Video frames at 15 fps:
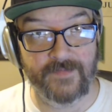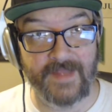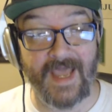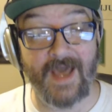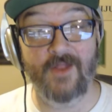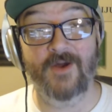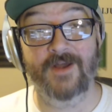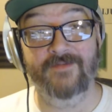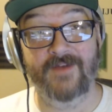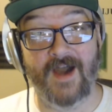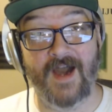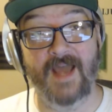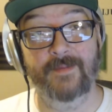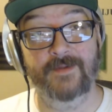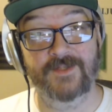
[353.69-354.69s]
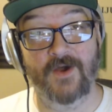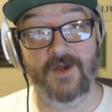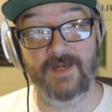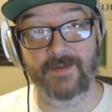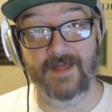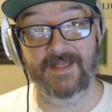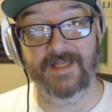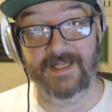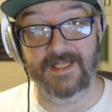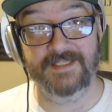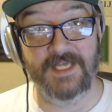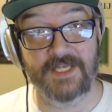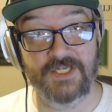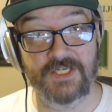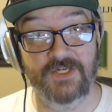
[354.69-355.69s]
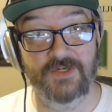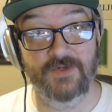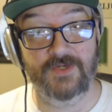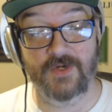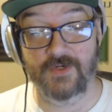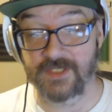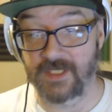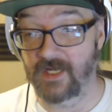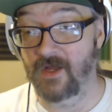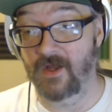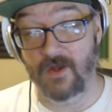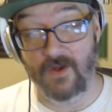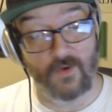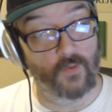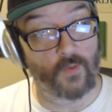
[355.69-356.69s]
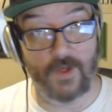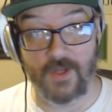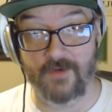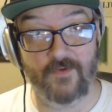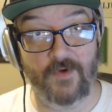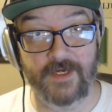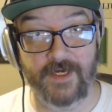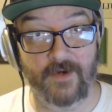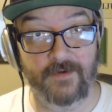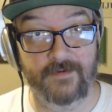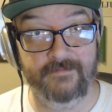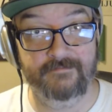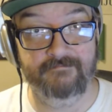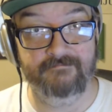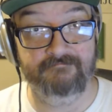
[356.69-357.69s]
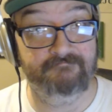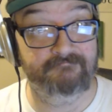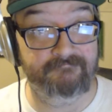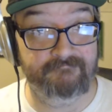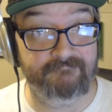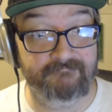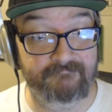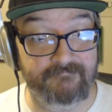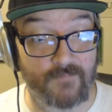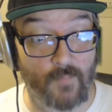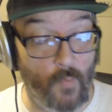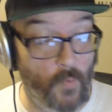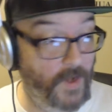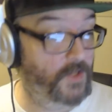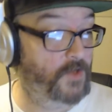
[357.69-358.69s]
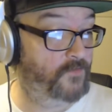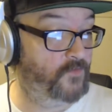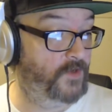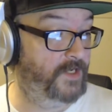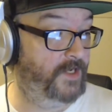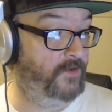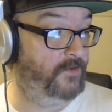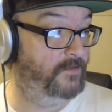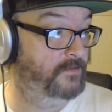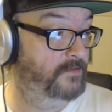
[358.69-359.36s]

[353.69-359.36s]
How long have I been talking about legalization in New Jersey? Well over a year. Well over a year.